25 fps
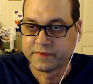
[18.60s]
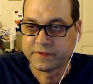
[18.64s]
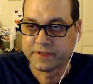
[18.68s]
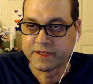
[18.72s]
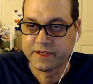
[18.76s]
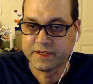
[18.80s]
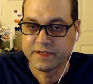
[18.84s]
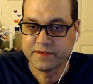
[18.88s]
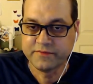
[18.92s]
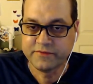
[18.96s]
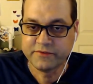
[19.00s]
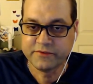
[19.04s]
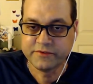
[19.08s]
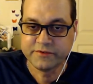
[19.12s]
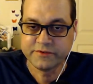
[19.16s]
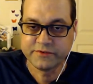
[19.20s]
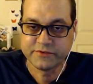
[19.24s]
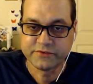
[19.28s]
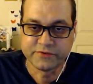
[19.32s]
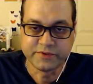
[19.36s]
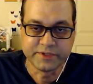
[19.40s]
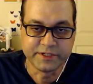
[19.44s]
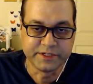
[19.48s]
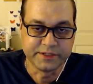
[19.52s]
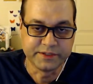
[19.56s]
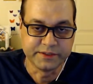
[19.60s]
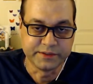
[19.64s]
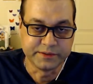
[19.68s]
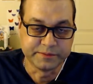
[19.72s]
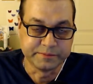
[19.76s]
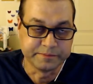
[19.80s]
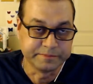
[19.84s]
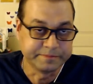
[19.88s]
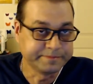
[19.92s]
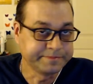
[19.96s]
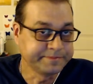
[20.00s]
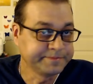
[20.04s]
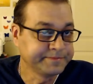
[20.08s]
Time for a
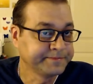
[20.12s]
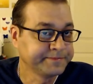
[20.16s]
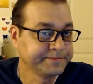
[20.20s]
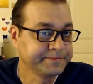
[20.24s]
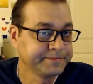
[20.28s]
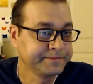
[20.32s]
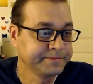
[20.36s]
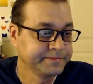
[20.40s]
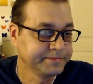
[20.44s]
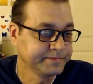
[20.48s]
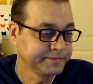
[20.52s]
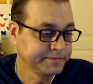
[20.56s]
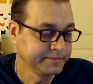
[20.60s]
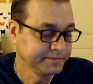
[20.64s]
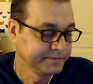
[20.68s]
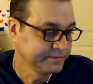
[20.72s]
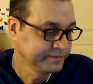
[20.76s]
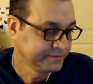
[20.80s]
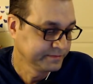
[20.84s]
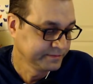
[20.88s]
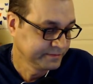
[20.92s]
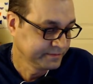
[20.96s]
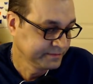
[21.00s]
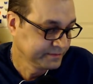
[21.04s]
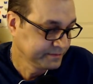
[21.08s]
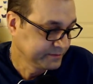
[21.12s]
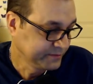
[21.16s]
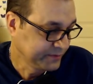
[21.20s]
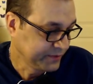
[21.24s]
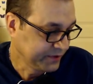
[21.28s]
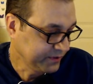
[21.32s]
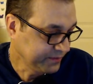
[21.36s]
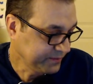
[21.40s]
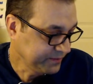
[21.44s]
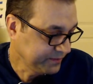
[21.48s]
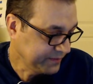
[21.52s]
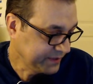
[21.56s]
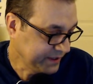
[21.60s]
stream.
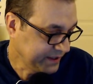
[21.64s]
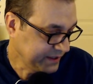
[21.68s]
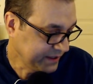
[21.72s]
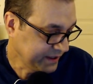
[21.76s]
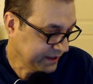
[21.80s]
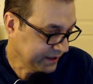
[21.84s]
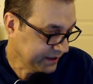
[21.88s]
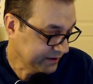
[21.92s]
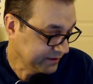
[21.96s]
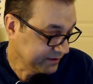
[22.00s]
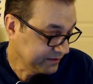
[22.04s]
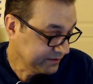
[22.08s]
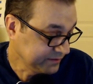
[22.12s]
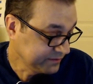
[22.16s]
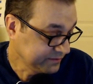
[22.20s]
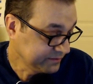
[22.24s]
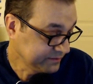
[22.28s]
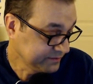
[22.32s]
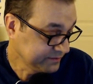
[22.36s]
Oh, and an echo.